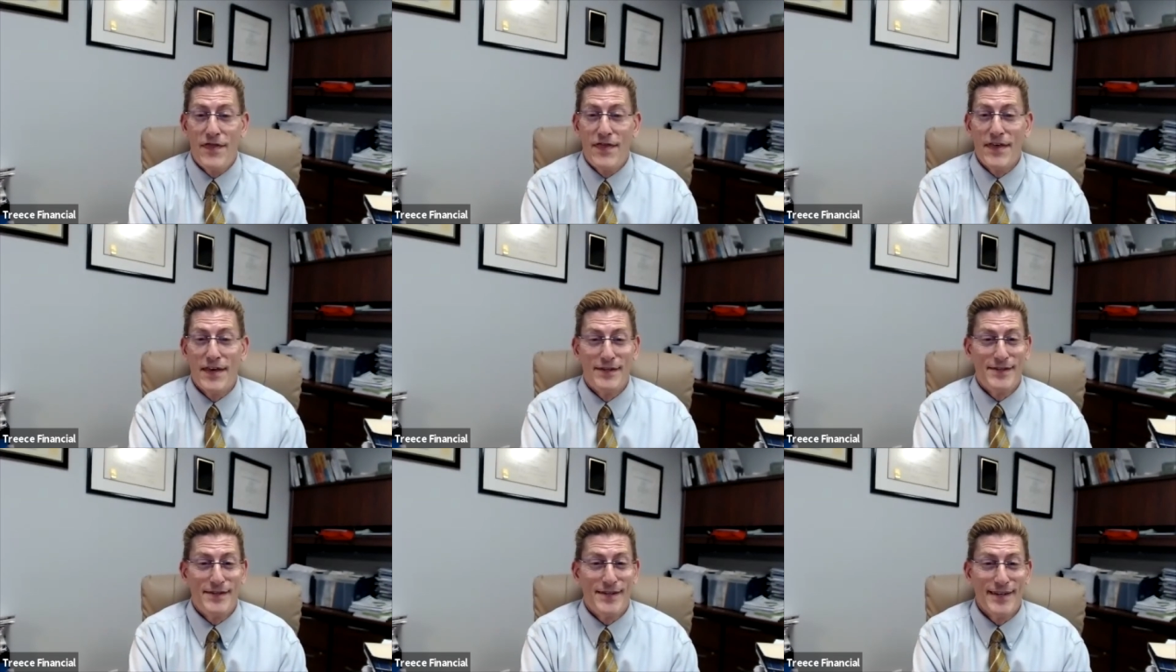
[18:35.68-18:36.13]

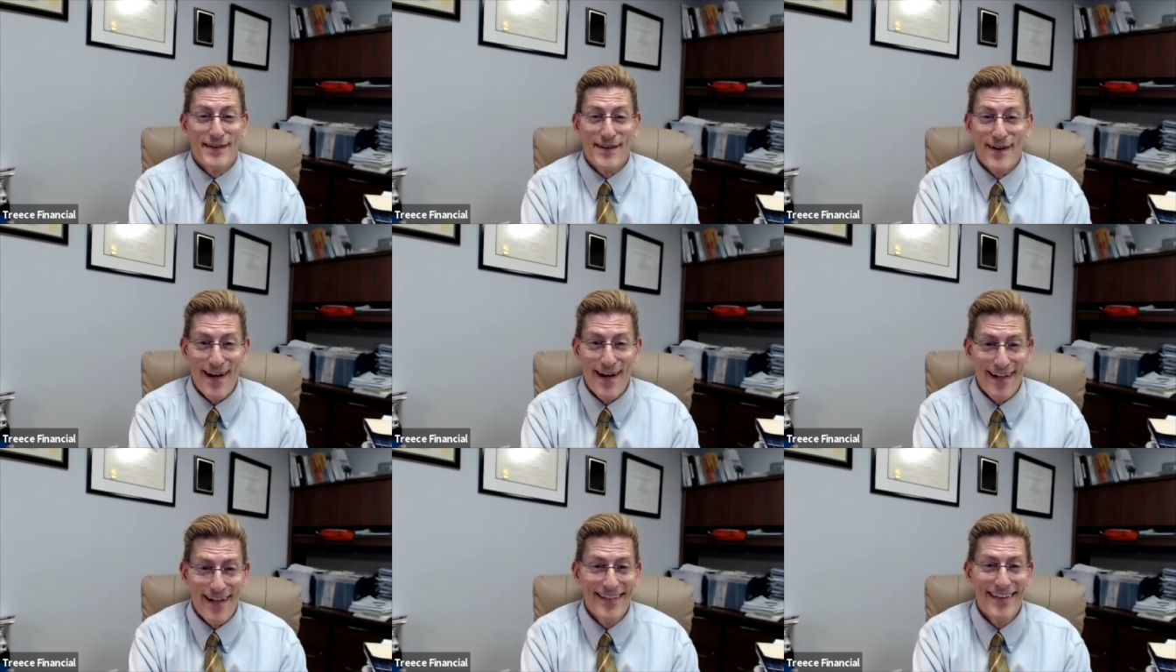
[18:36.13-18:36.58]
this at
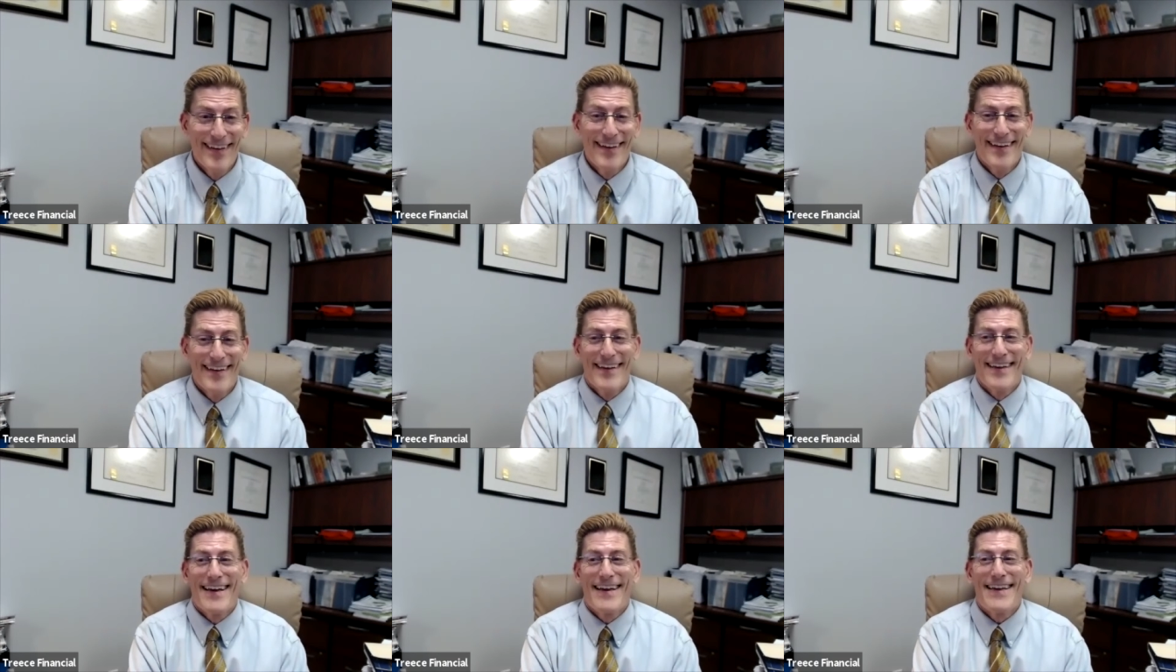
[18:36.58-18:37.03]
all.
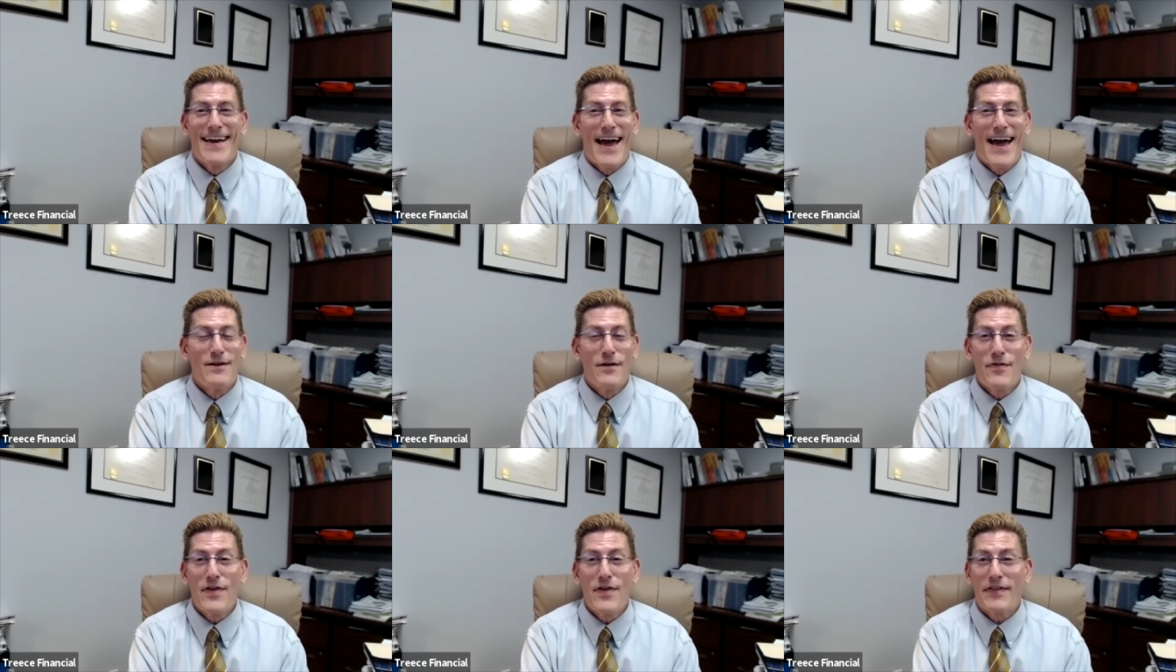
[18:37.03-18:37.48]
I
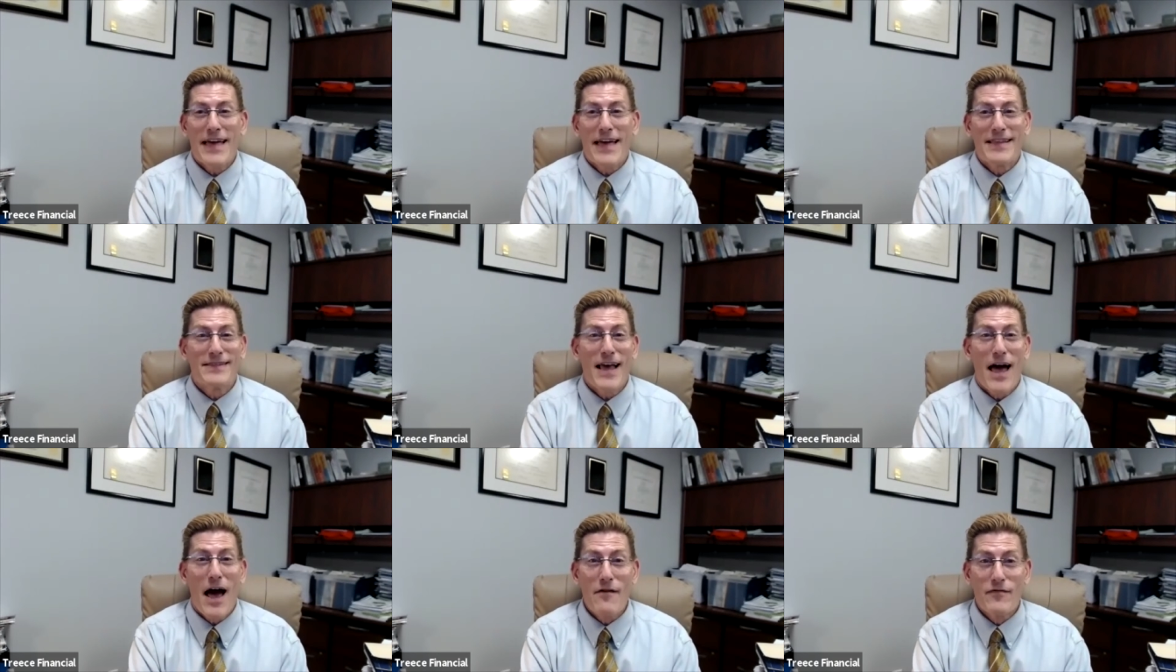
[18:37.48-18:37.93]
don't think
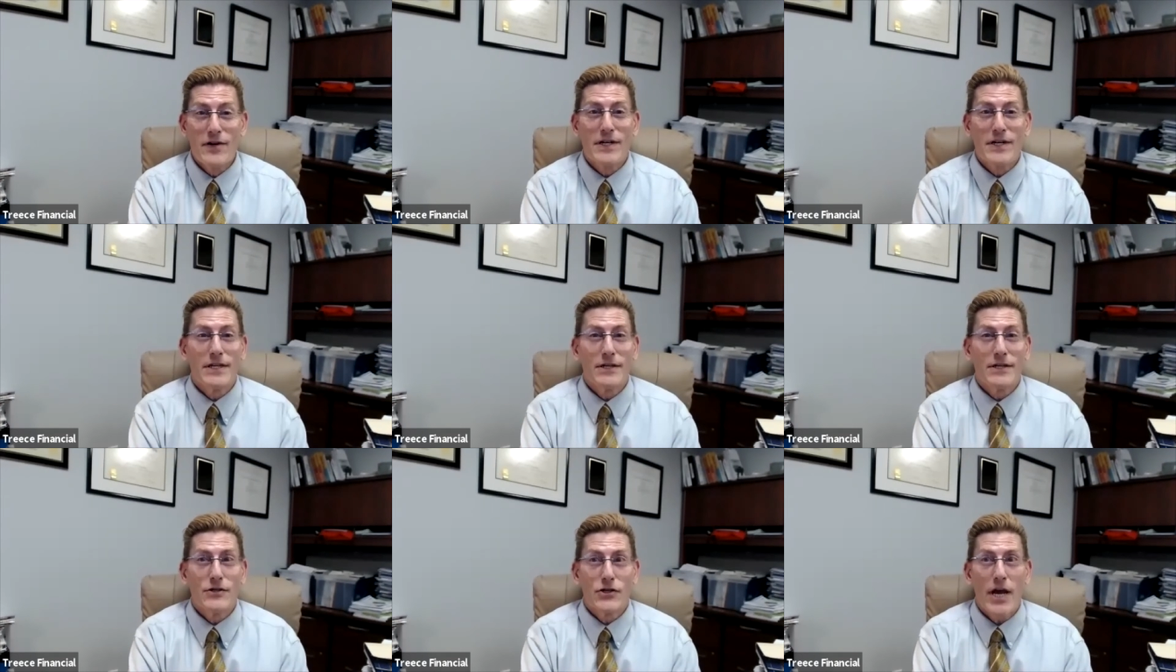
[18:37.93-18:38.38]
that's ever
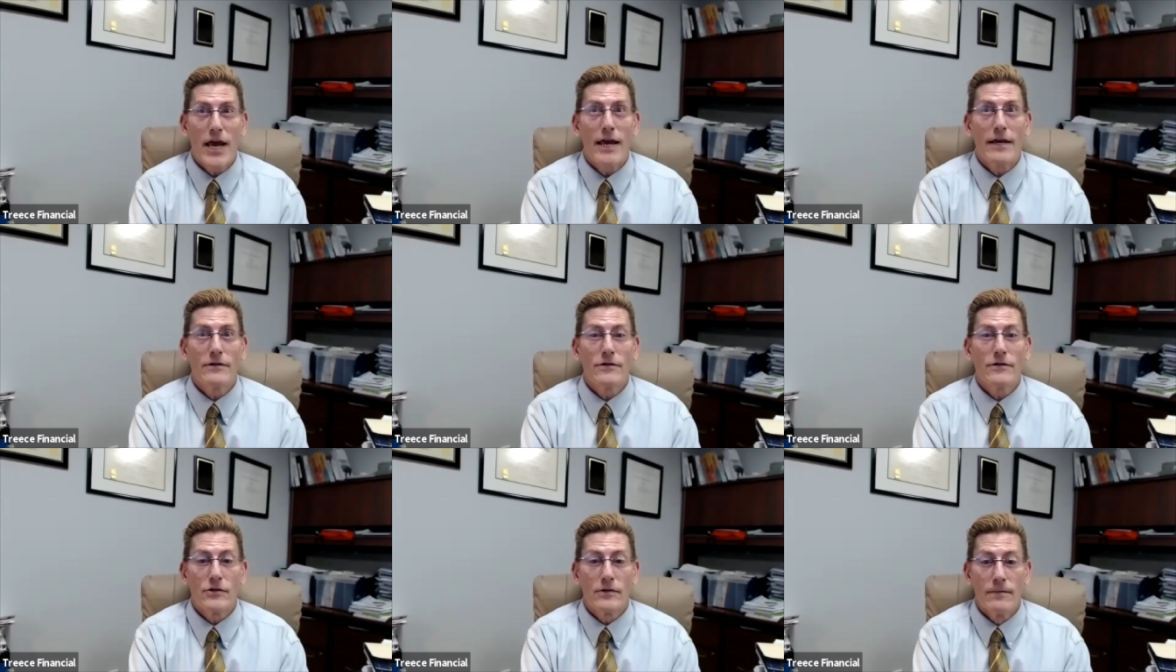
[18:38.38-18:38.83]
going to
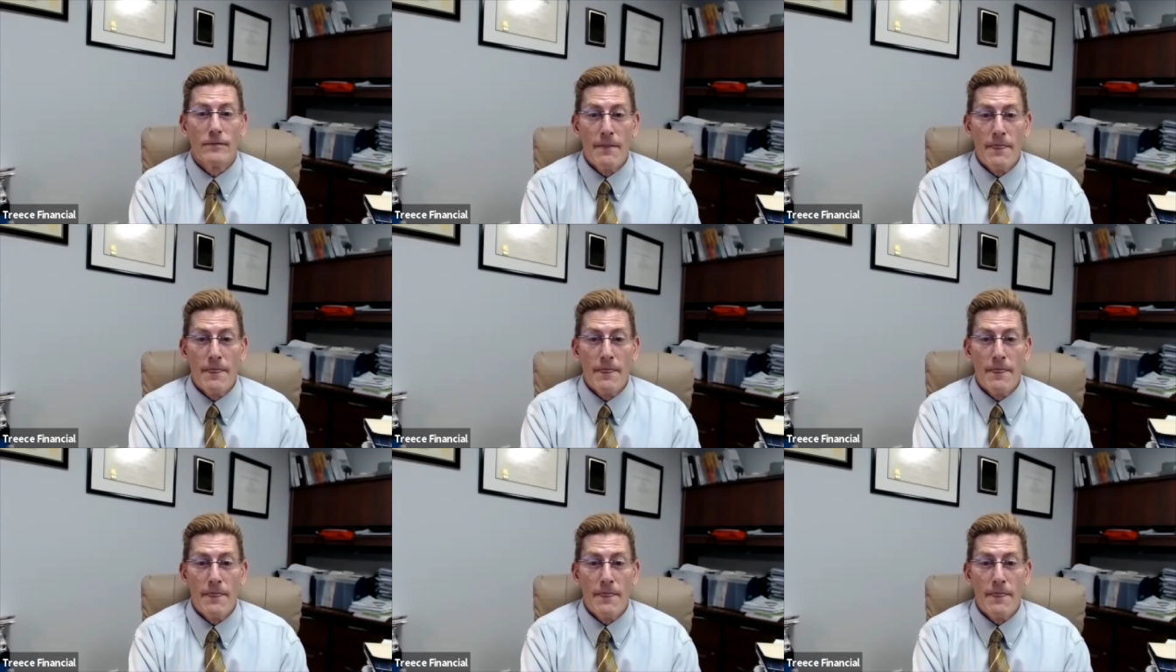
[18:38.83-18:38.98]
change.